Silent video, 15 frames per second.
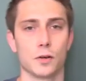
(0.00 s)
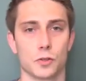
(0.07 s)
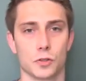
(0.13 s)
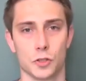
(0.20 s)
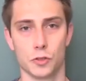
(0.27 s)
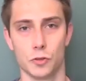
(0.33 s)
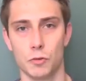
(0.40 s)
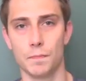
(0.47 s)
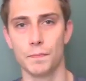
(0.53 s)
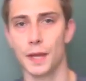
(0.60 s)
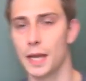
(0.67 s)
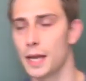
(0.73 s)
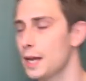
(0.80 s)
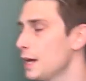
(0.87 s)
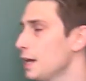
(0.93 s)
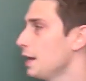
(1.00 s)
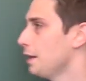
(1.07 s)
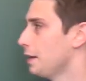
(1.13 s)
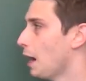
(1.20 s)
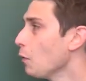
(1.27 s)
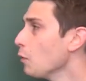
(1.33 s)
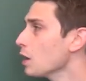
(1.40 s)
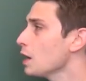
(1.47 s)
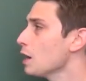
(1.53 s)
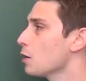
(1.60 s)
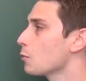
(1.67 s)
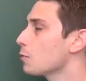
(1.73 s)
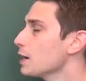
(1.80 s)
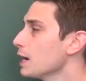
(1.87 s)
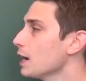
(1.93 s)
are going to do. Now,
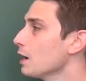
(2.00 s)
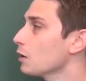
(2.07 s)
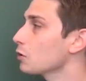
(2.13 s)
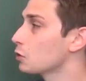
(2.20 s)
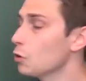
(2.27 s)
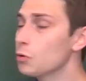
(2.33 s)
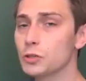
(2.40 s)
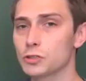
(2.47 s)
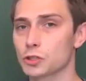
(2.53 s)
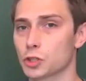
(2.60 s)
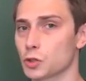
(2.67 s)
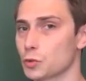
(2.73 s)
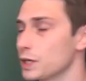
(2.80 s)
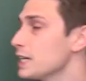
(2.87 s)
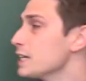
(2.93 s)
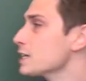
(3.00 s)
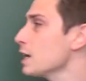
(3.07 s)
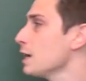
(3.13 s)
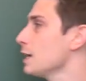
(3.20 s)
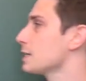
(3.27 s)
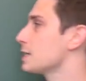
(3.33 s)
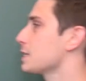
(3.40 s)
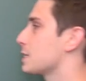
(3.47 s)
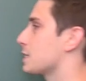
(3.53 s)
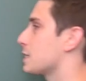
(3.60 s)
we are going to treat the